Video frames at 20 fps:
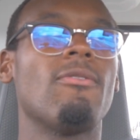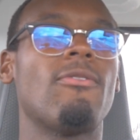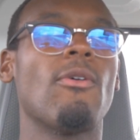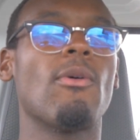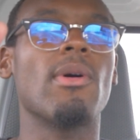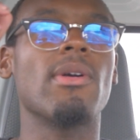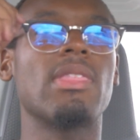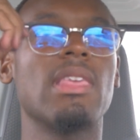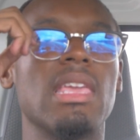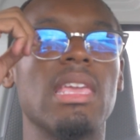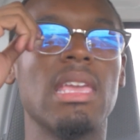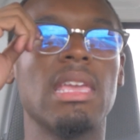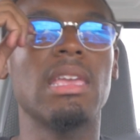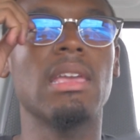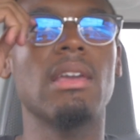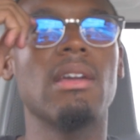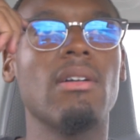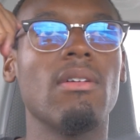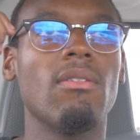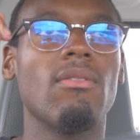for
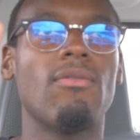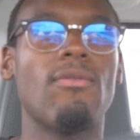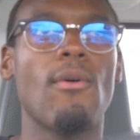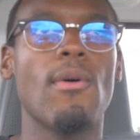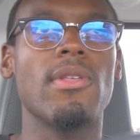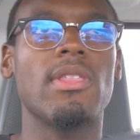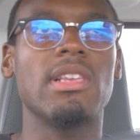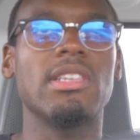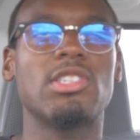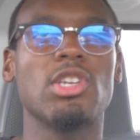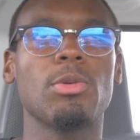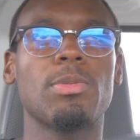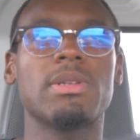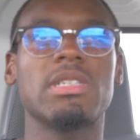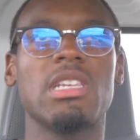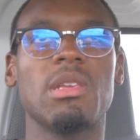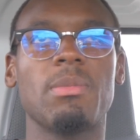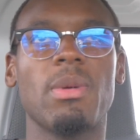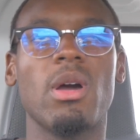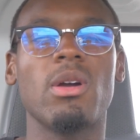the
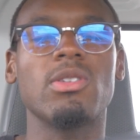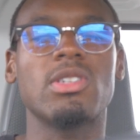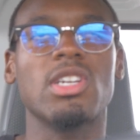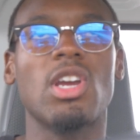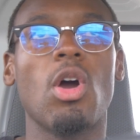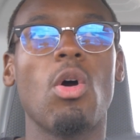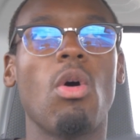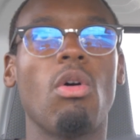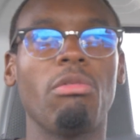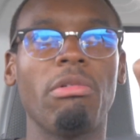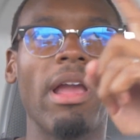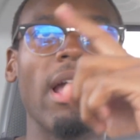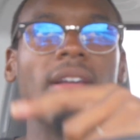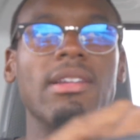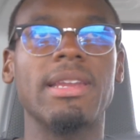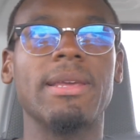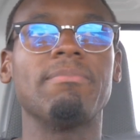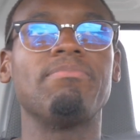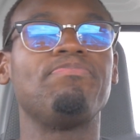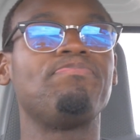Serpentine belt to go
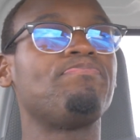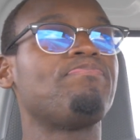around it.